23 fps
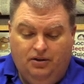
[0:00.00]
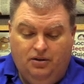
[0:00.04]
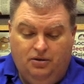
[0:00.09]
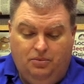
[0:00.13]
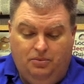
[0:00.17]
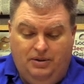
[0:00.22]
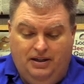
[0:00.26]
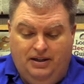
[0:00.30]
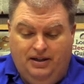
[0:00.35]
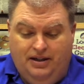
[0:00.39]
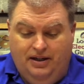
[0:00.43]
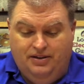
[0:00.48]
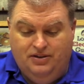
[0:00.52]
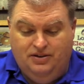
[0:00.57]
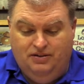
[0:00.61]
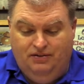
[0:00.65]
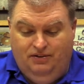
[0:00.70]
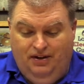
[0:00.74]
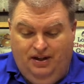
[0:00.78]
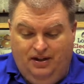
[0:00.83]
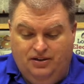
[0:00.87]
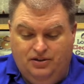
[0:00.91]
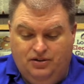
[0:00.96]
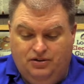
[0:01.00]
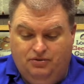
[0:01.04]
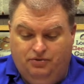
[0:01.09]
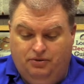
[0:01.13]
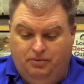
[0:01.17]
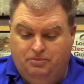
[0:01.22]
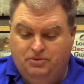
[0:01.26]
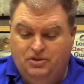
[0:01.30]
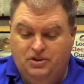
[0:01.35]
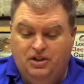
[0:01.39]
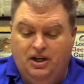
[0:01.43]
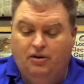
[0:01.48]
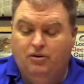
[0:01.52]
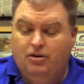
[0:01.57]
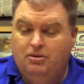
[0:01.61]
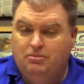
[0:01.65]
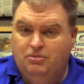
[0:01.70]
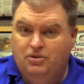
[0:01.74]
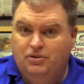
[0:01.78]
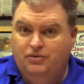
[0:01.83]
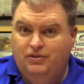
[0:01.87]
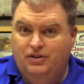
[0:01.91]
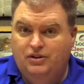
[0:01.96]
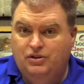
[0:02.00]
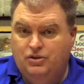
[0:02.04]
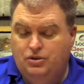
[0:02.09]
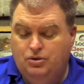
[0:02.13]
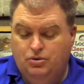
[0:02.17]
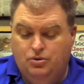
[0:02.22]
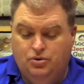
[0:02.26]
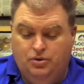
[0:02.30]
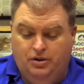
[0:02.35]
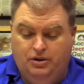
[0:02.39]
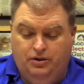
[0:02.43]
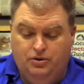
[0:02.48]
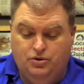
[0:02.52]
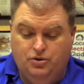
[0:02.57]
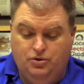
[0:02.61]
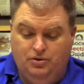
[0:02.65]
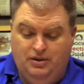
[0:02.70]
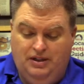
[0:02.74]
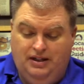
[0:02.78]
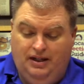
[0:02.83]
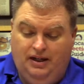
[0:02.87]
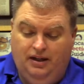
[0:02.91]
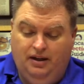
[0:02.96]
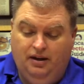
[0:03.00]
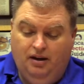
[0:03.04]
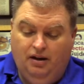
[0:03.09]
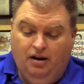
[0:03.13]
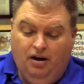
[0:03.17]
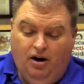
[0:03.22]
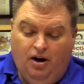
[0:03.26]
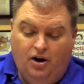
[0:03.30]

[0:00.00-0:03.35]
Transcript: The weekend's events, from scary movies to trunk or treating,